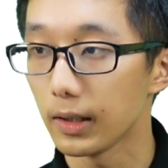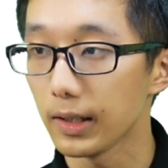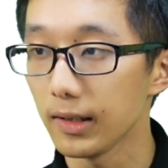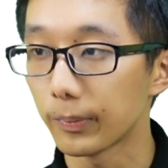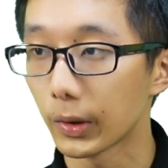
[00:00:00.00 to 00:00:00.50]

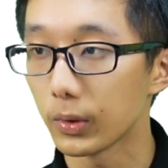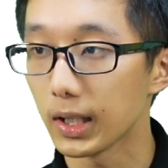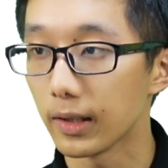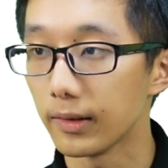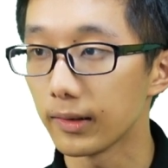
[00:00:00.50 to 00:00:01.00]
These
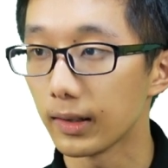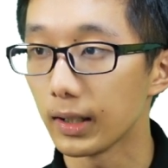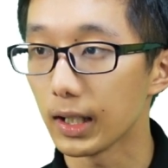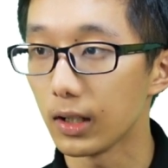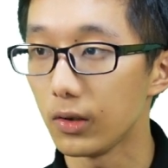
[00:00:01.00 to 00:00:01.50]
proteins
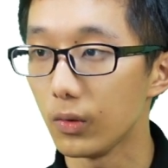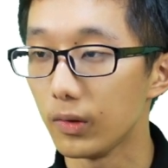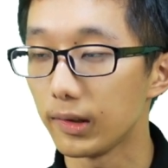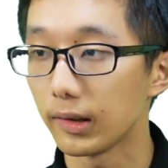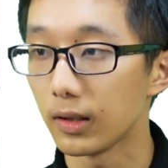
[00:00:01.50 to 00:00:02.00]

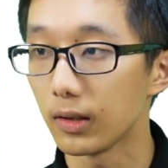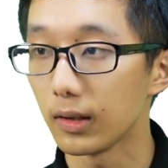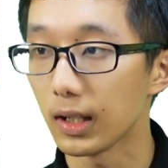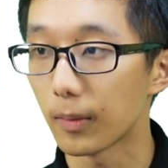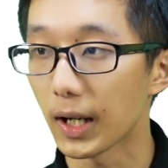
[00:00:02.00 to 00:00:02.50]
induce the
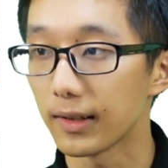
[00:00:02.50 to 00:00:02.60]
nearby